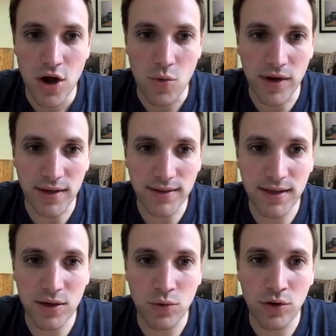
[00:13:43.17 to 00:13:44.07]
We can
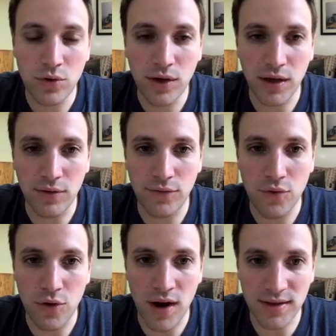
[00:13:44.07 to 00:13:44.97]
see we're looking
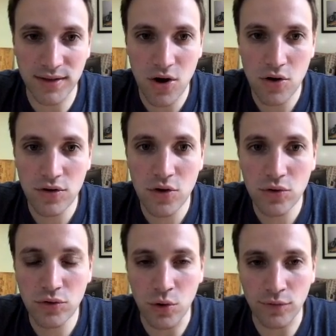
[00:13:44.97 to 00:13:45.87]
for a start
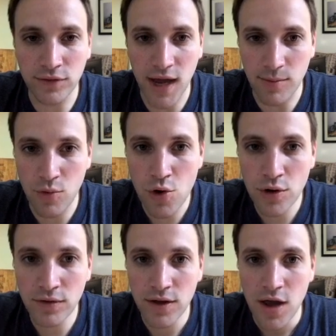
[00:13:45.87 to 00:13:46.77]
node of type
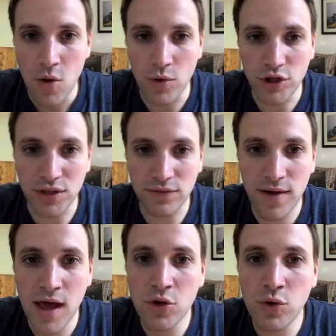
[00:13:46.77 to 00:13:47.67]
word, which is
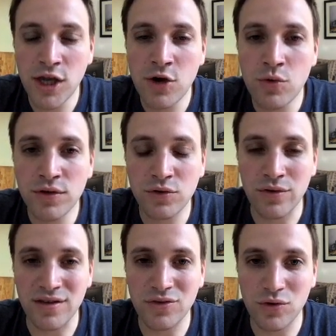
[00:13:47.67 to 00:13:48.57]
value equals to
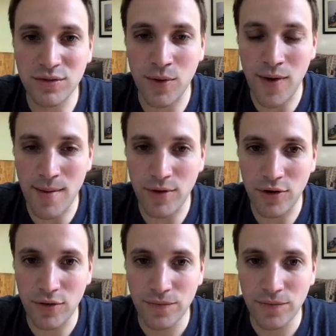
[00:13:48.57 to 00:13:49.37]
the source parameter.